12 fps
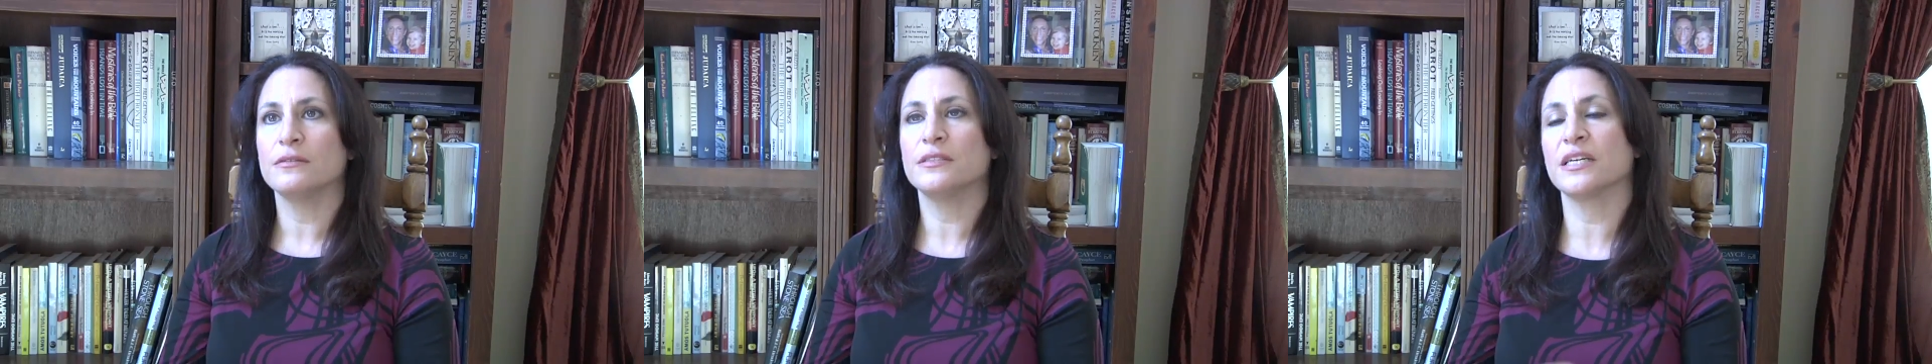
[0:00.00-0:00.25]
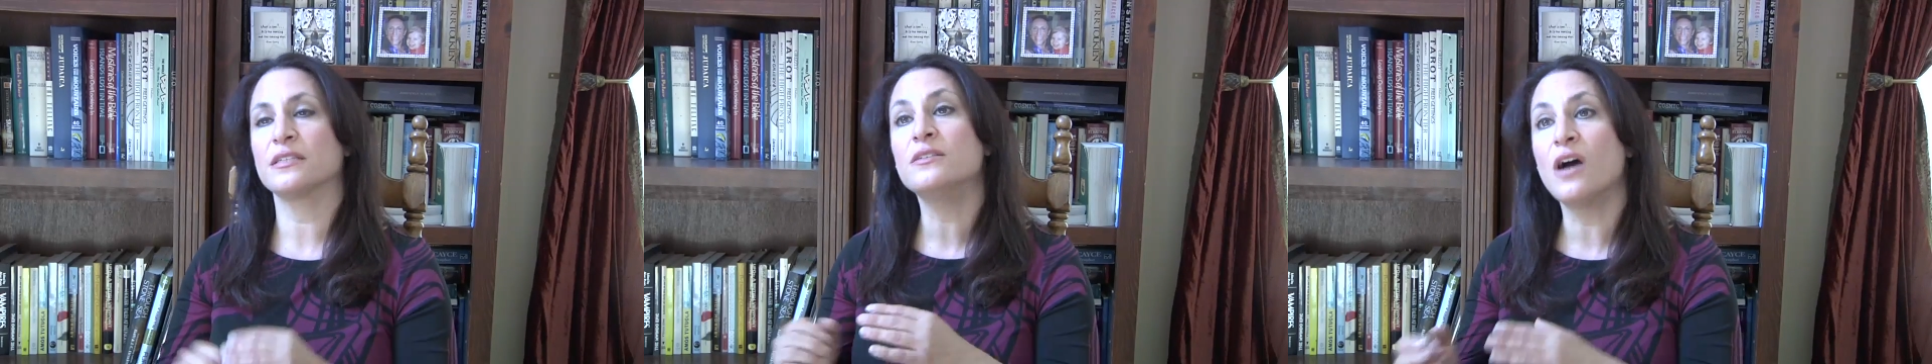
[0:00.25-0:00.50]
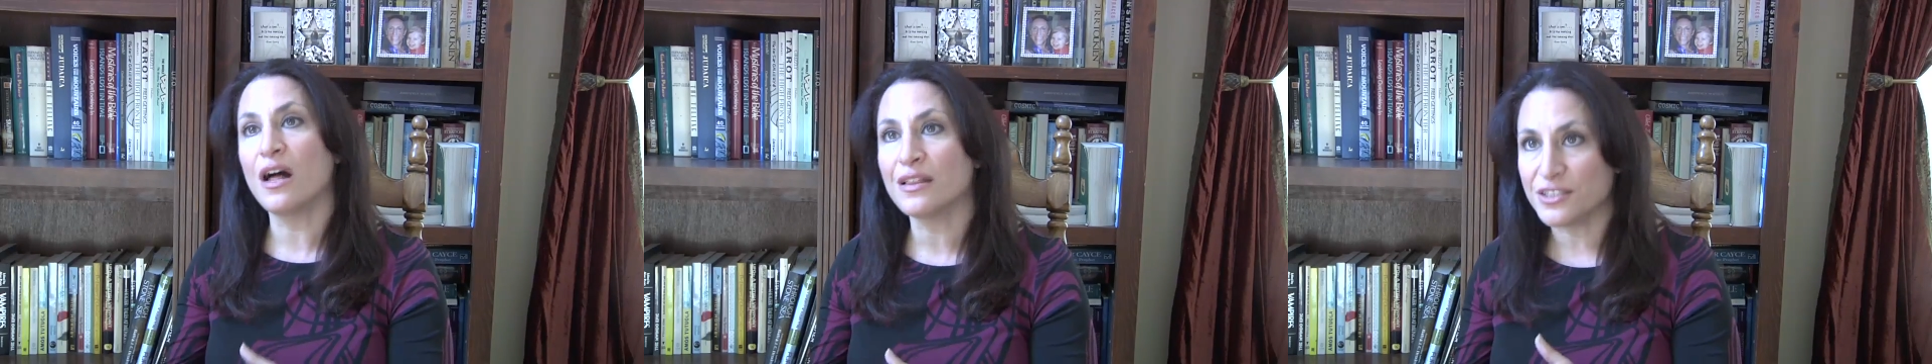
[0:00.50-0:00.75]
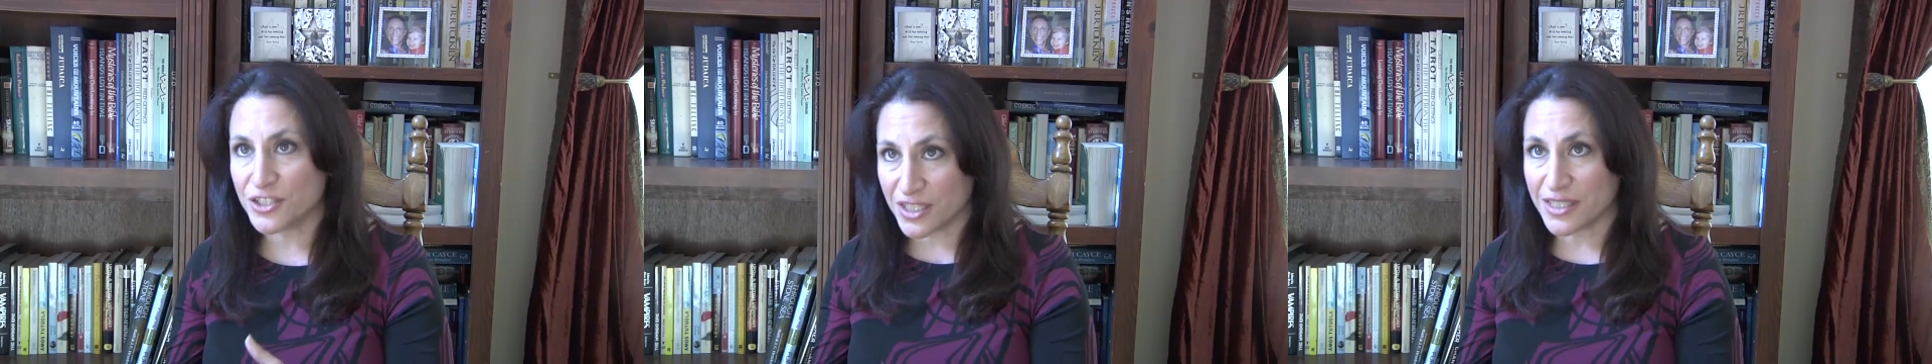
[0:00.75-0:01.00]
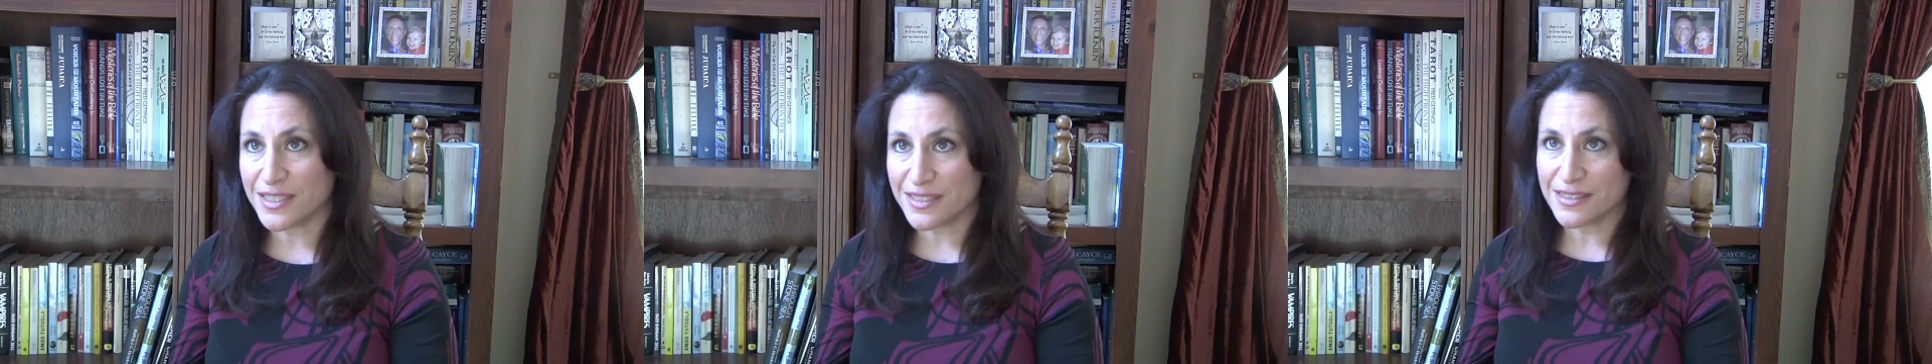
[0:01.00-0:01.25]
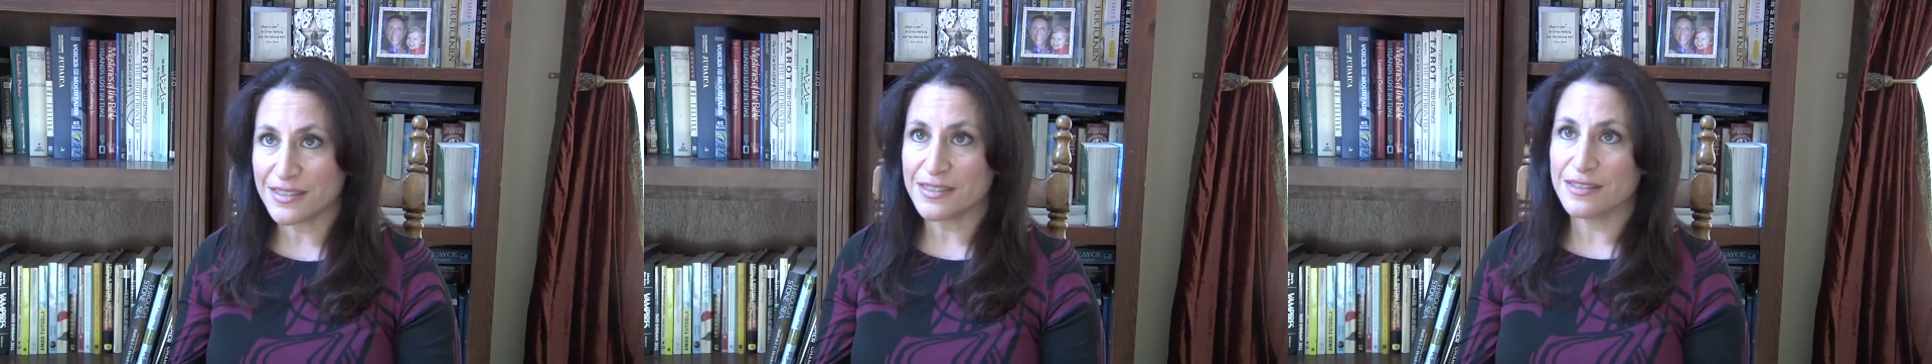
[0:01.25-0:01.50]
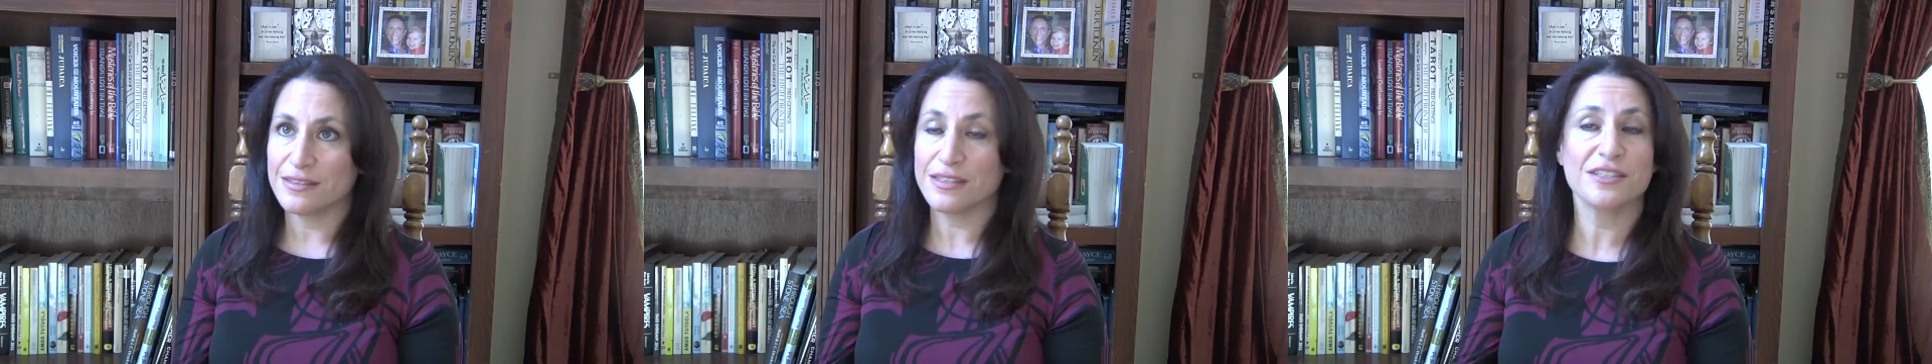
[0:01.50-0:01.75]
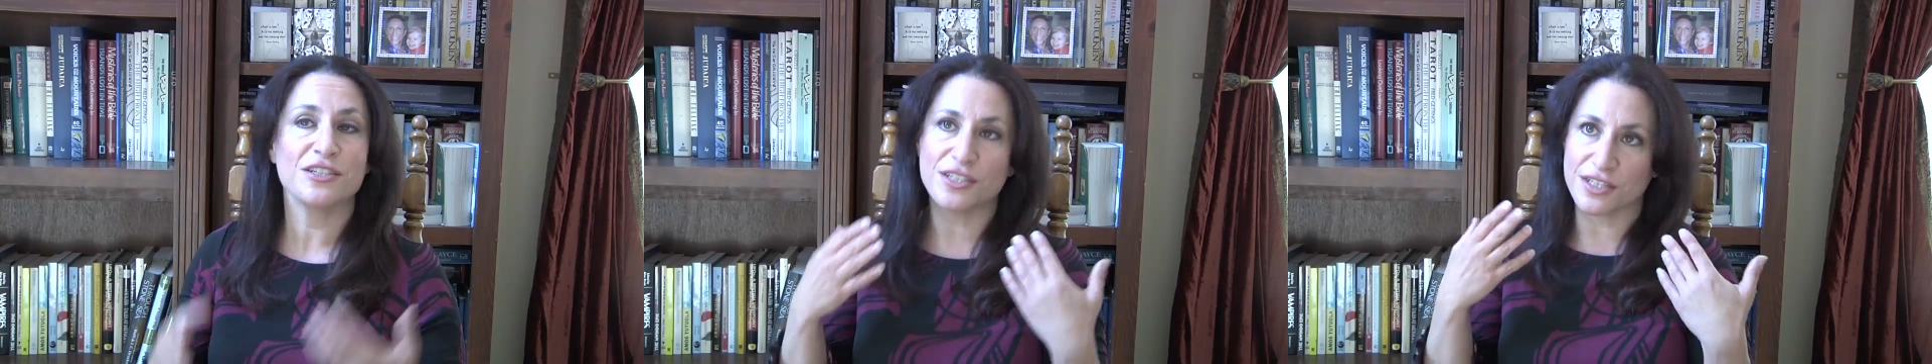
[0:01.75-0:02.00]
technology,
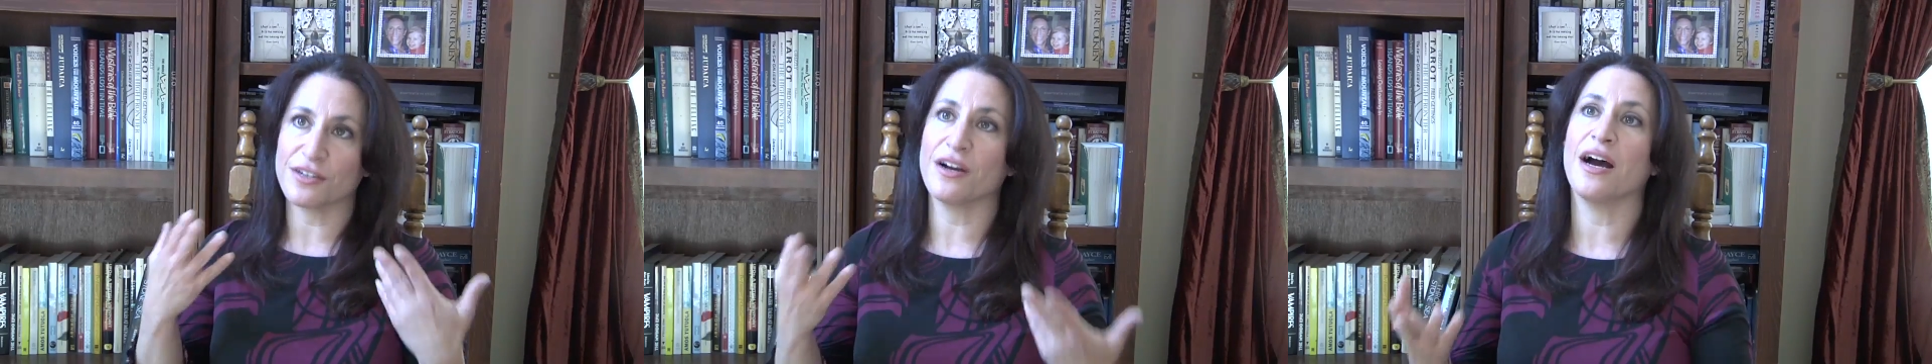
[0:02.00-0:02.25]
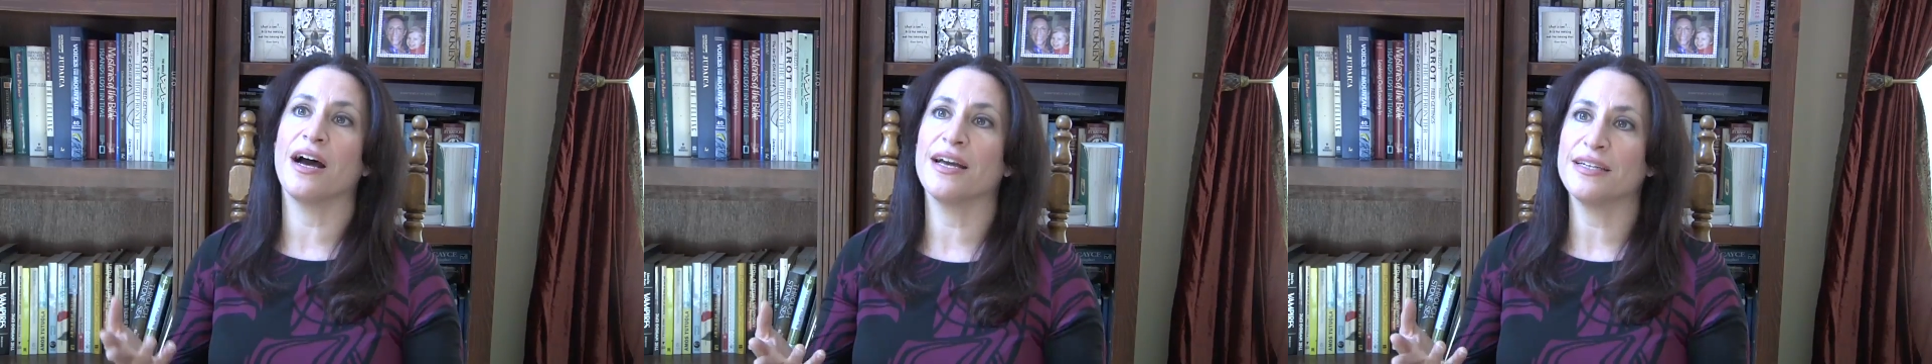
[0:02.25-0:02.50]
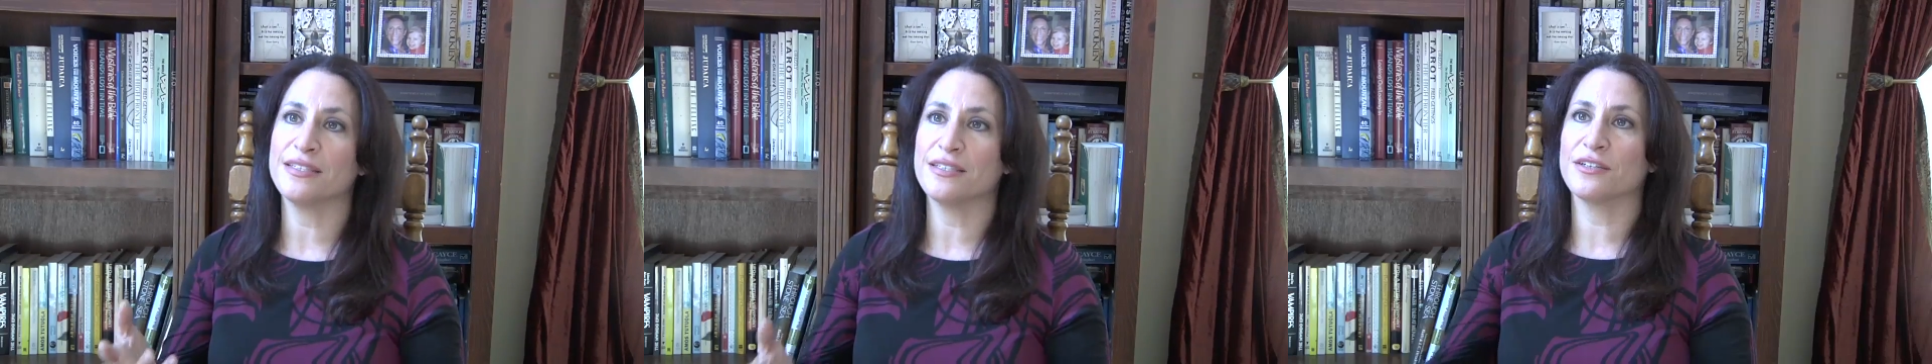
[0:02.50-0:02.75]
not just their eyes.